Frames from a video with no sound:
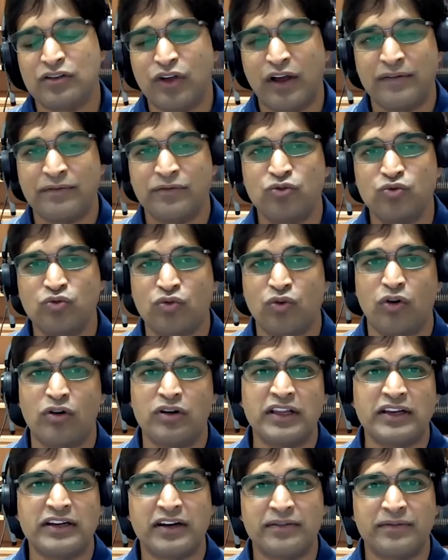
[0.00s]
two
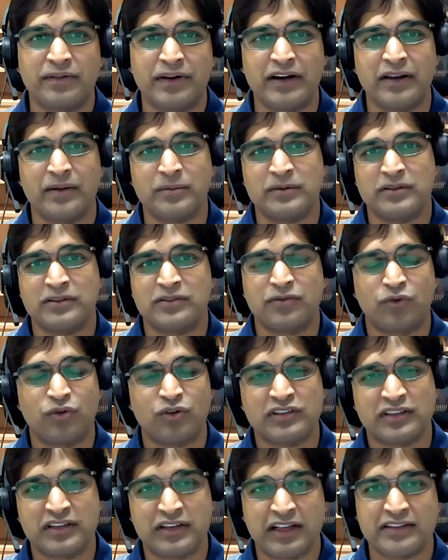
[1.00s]
correlated variables,
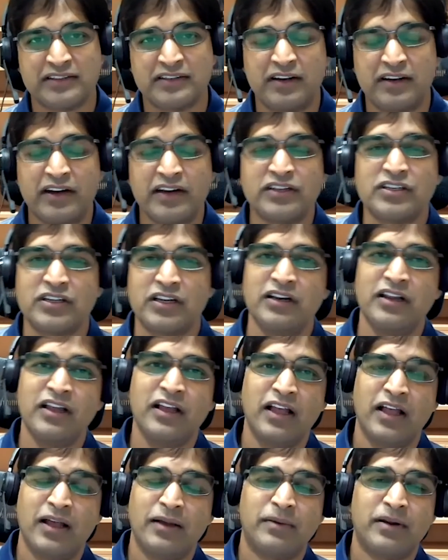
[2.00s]
force and acceleration,
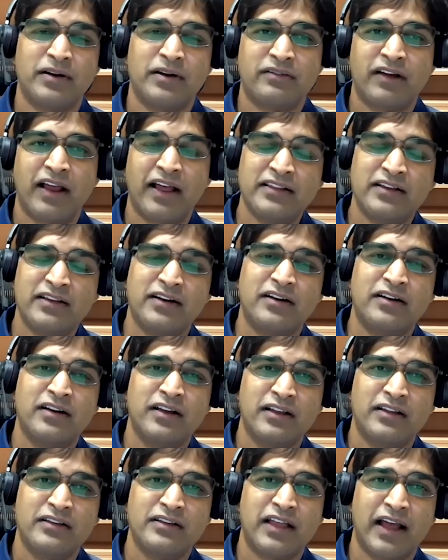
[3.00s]
but rather
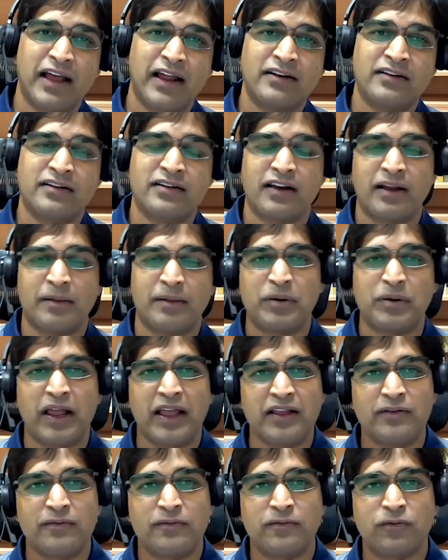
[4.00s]
that
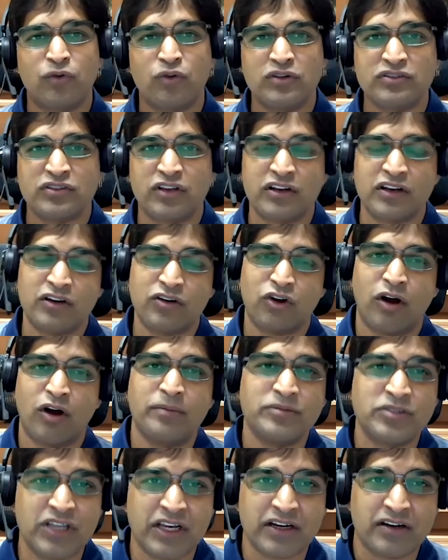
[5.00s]
applying force on an
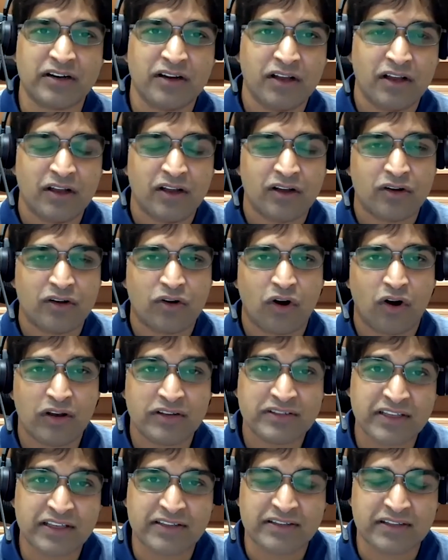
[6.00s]
object
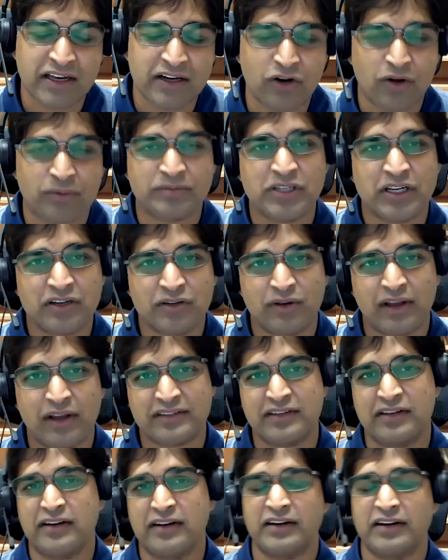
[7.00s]
causes that object to
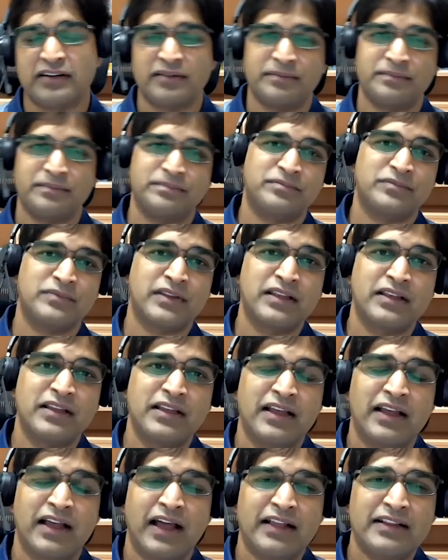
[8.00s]
accelerate.
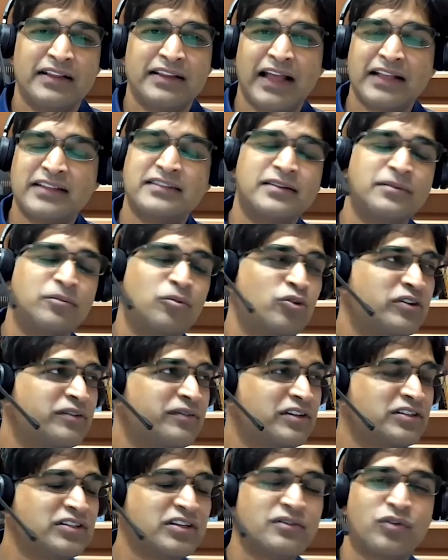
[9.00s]
And that's the
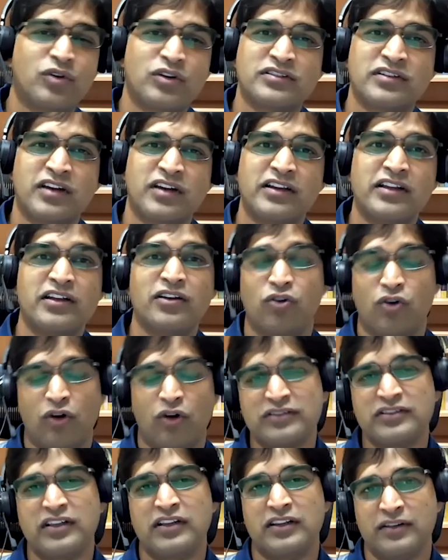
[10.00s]
motivation for studying
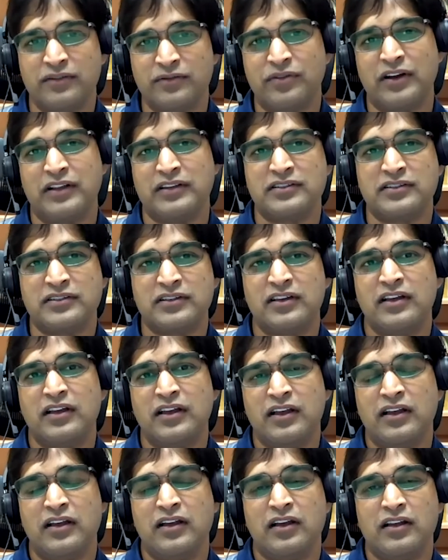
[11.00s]
causal inference.
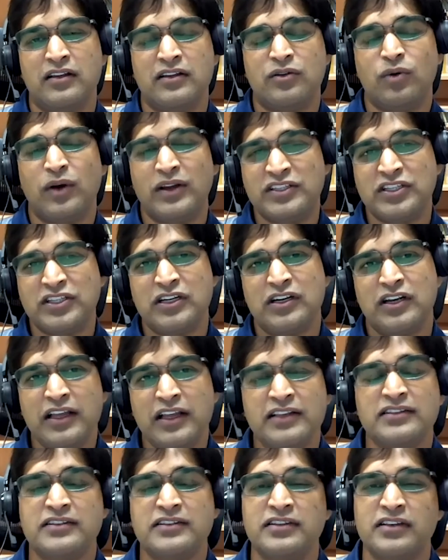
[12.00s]
The question
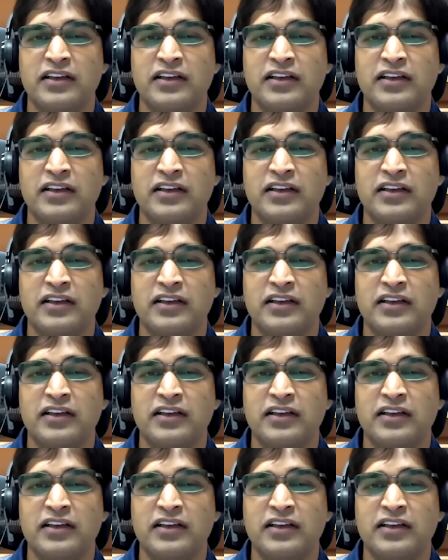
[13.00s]
is,